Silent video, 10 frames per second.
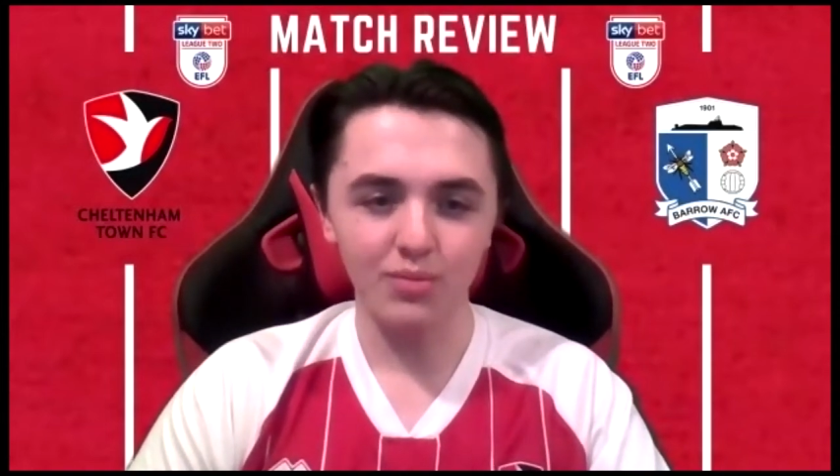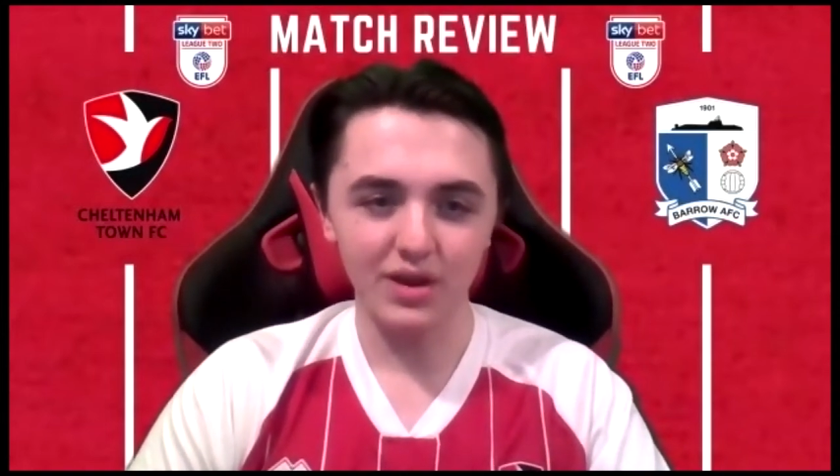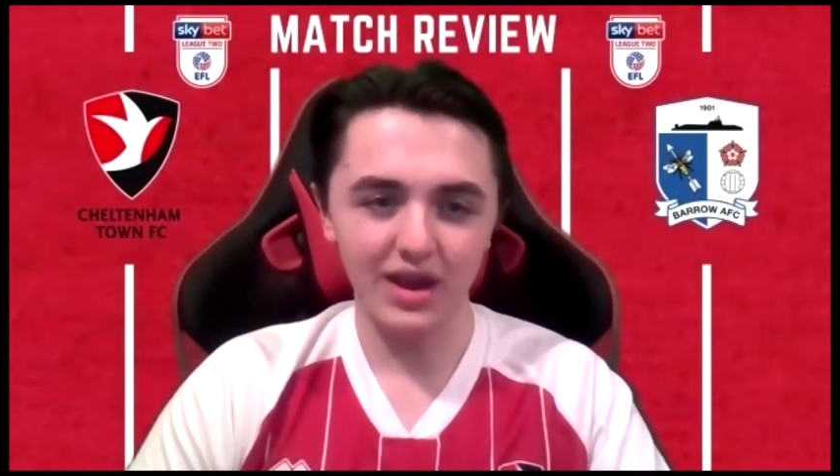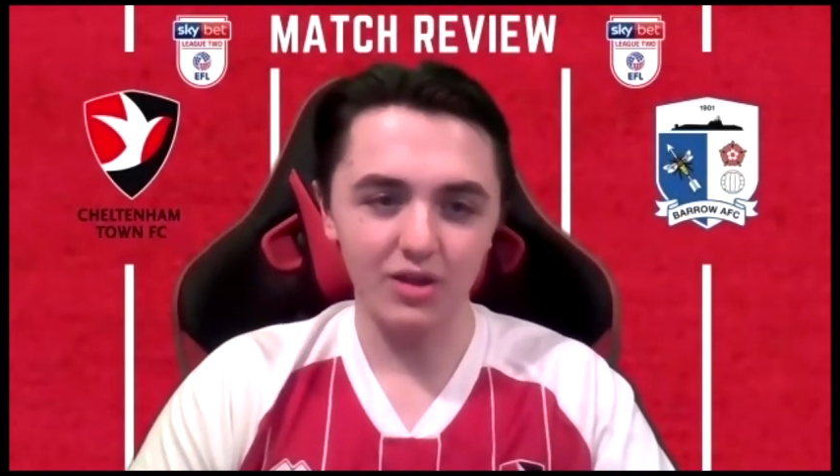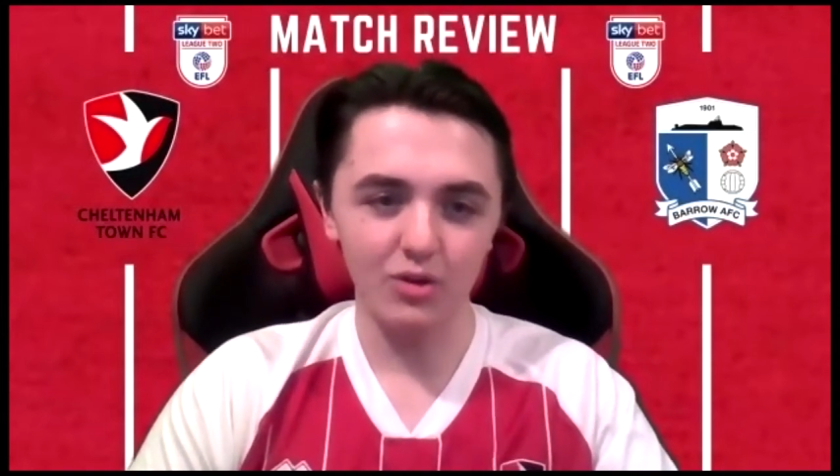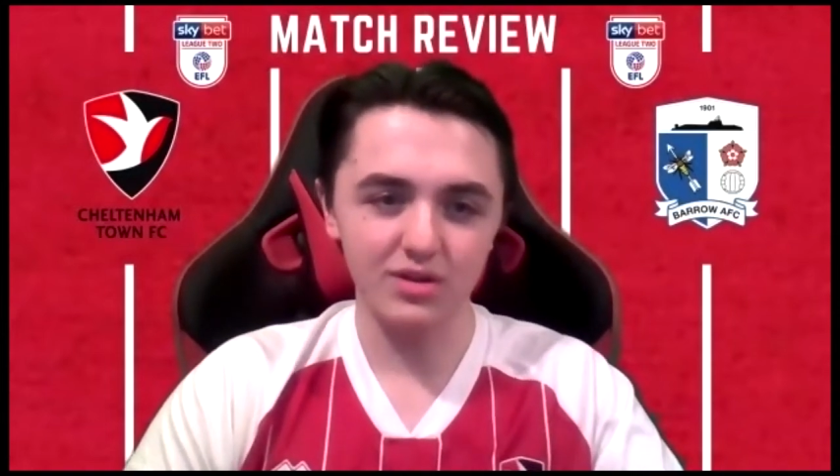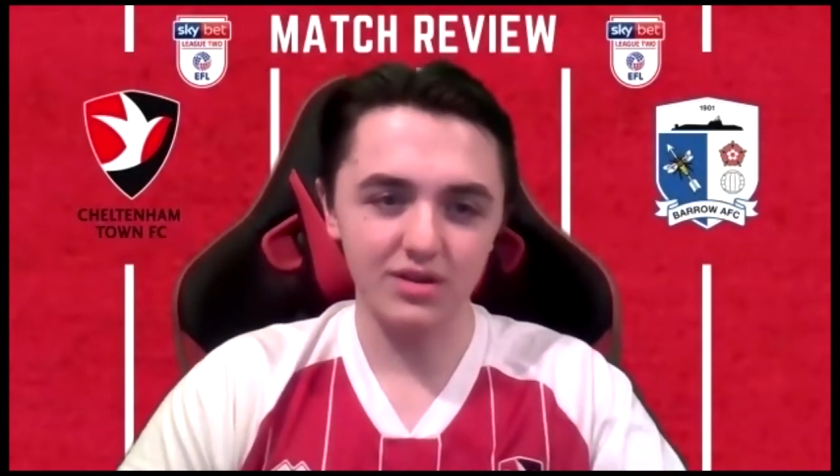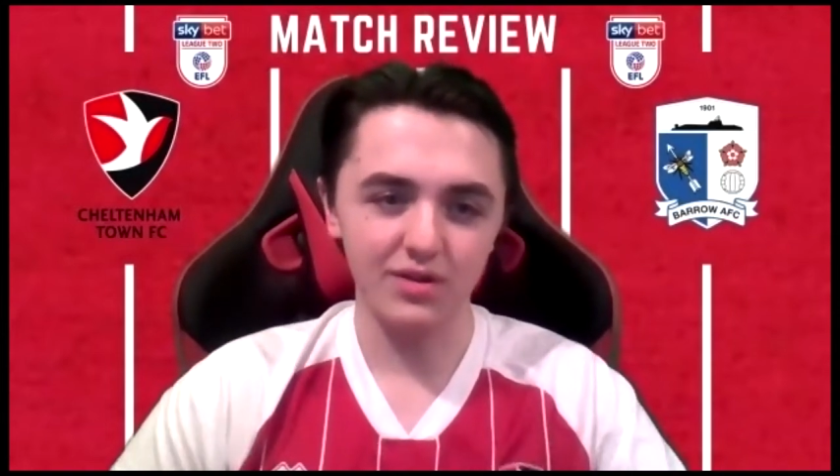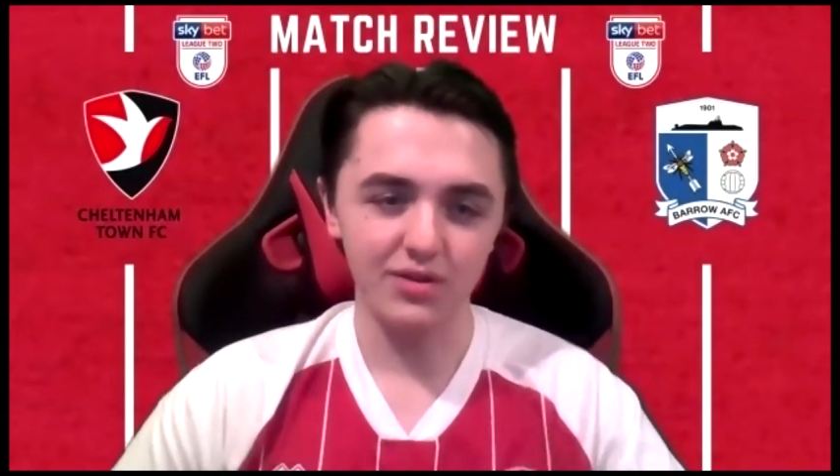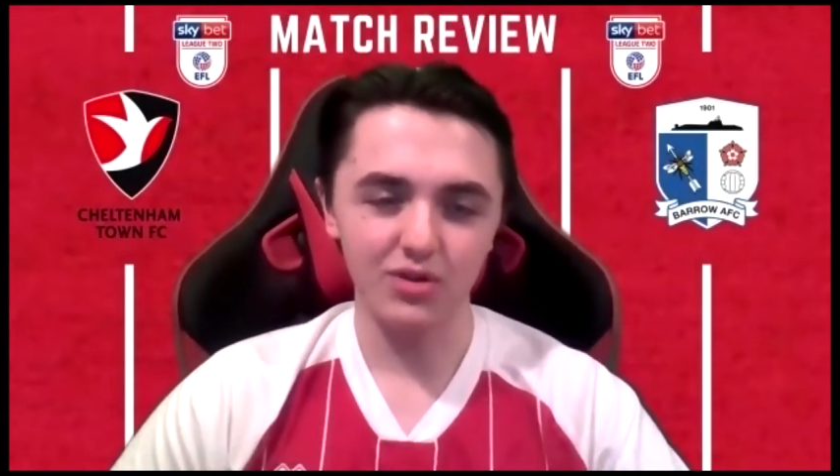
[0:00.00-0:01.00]
But yeah, those are
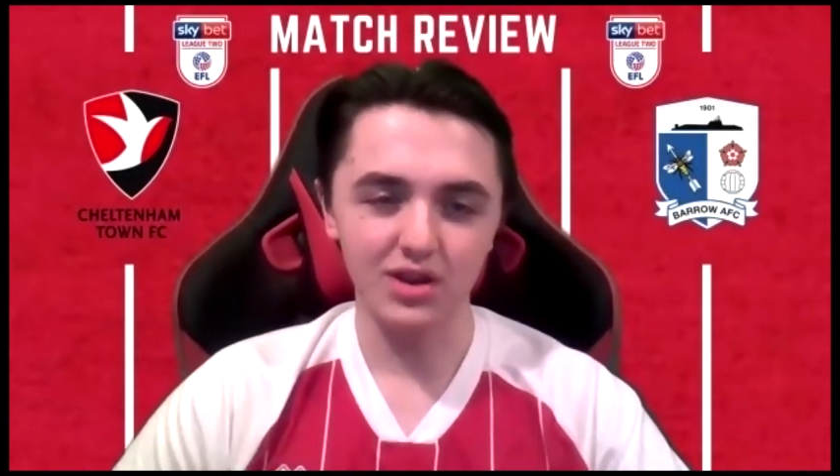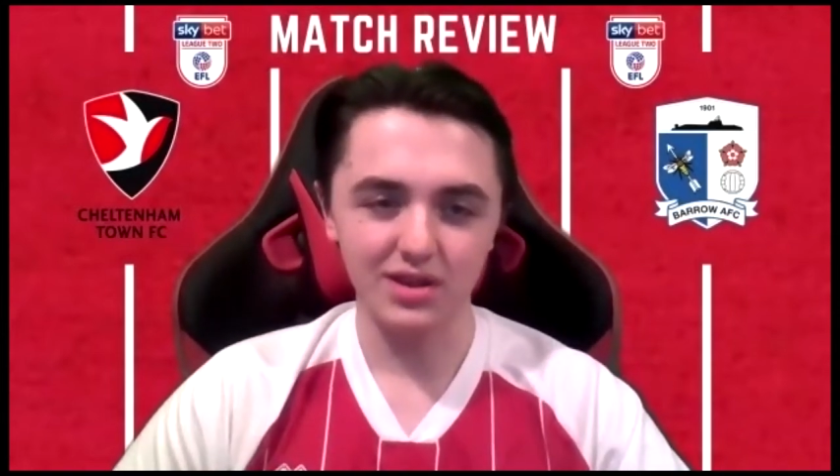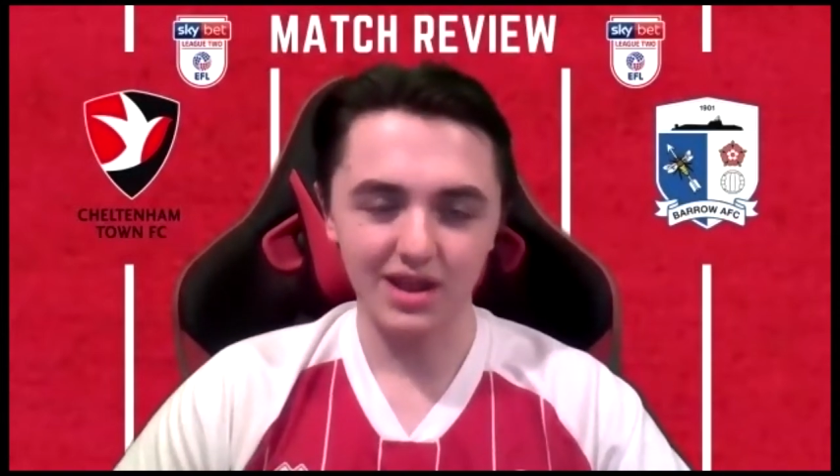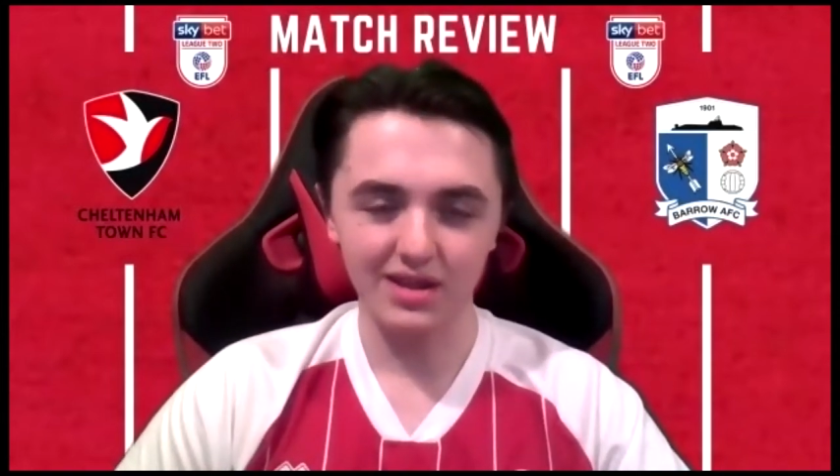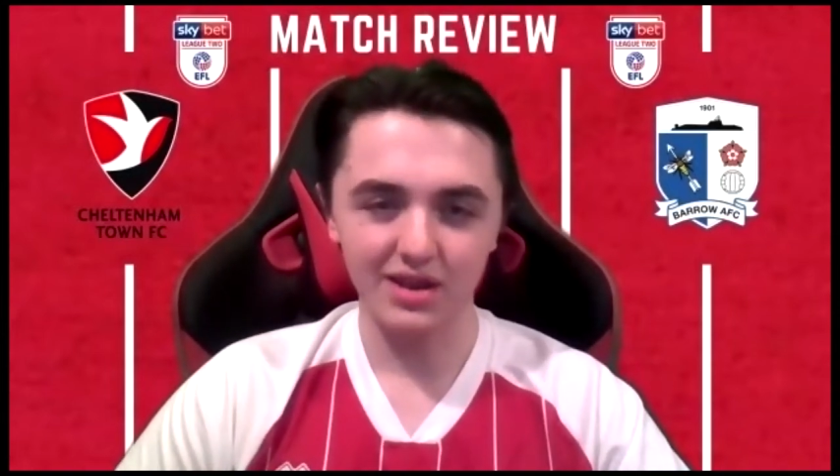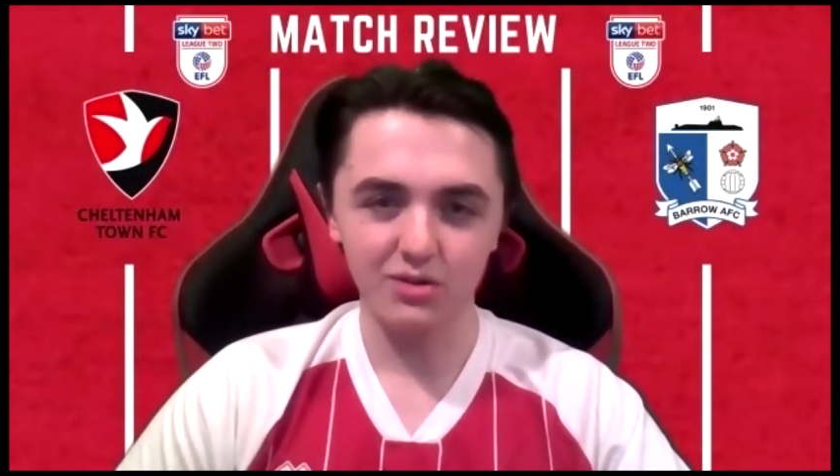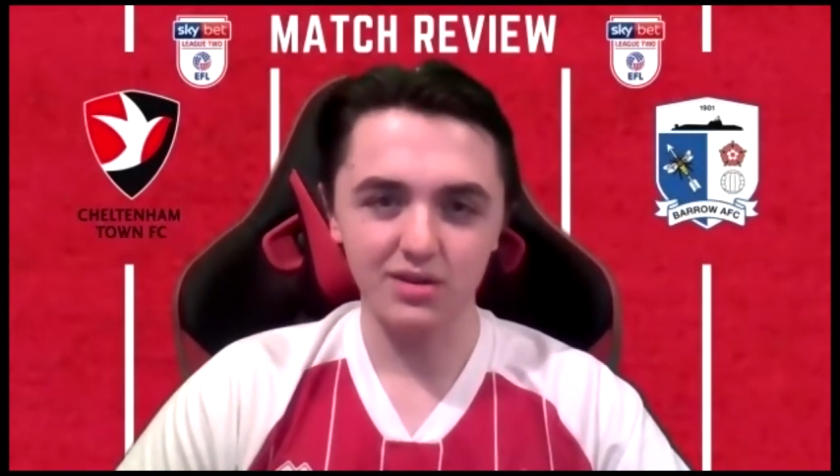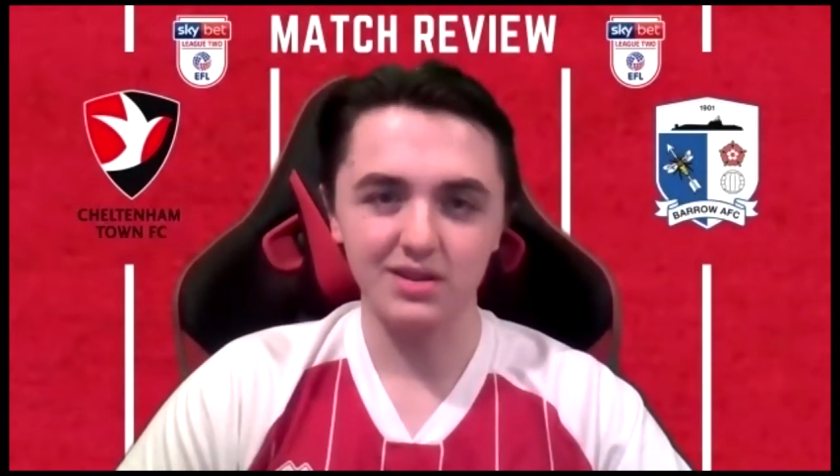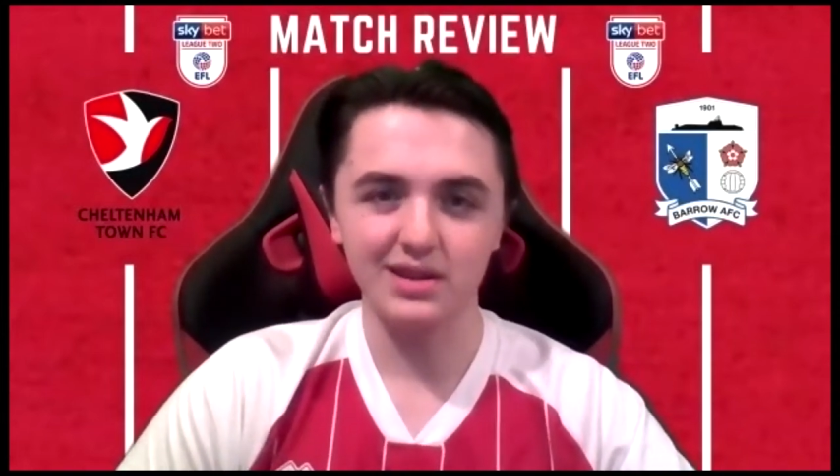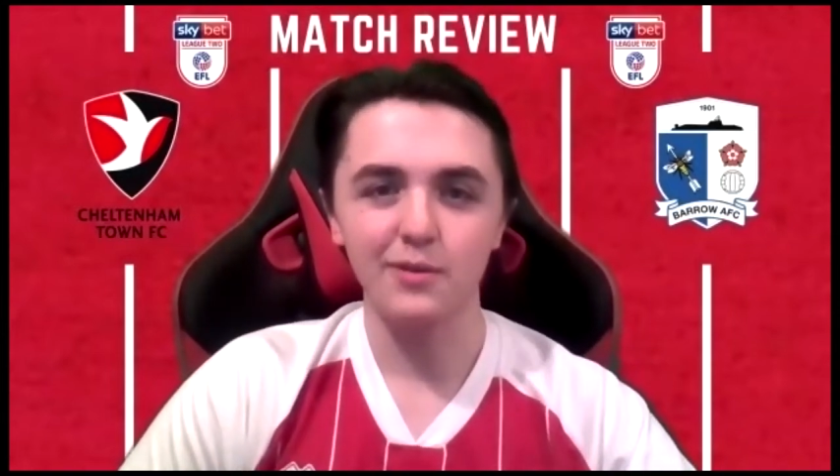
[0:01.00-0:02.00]
the three standouts,
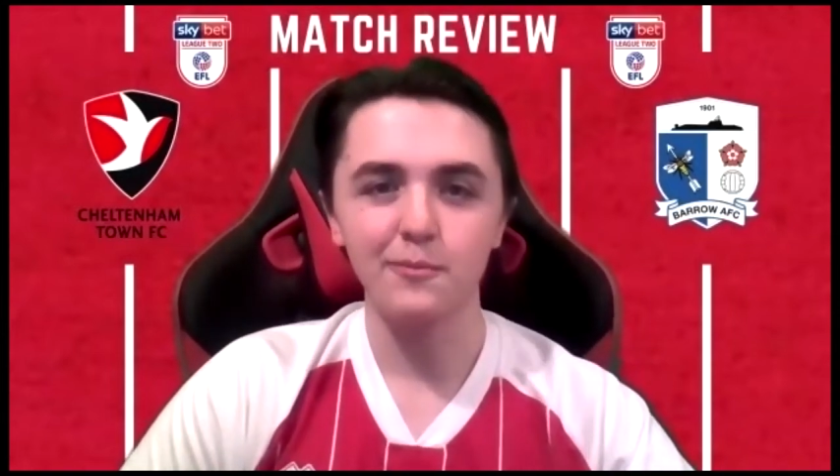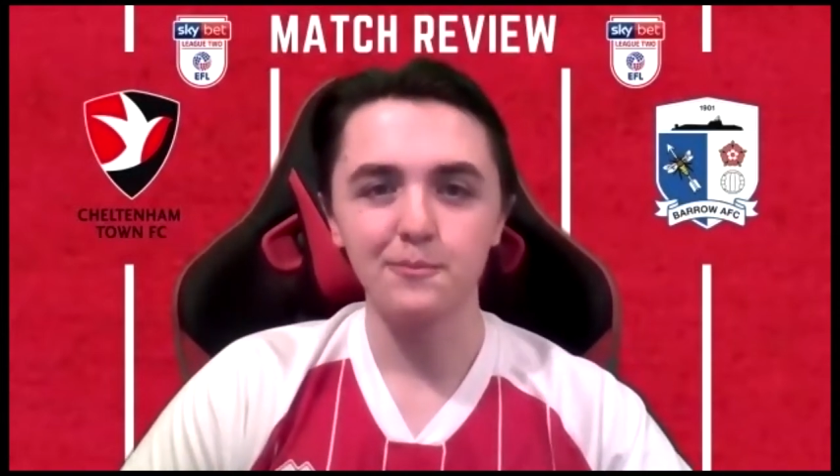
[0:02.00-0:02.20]
I'd say.